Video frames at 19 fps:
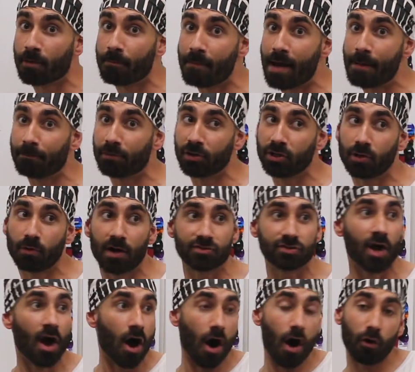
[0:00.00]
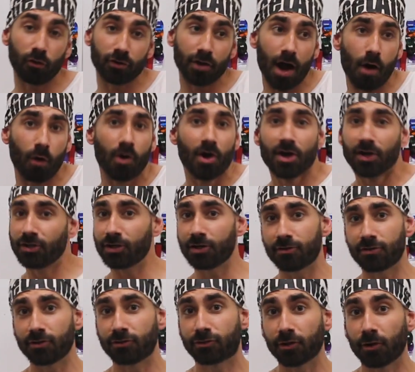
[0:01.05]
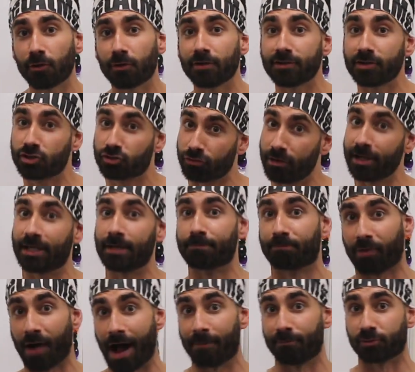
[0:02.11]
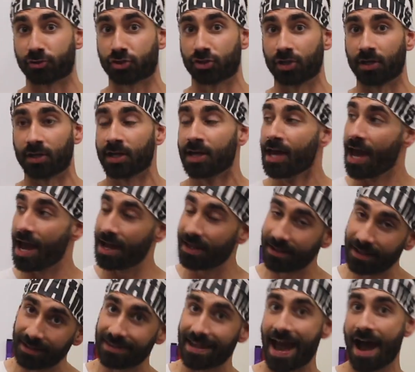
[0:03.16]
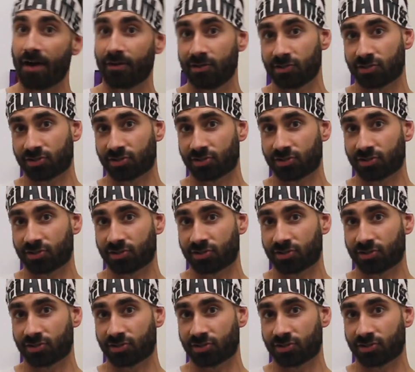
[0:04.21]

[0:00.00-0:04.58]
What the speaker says: remember you as, oh yo, you're the dude in the drinking problem shirt. And then now you're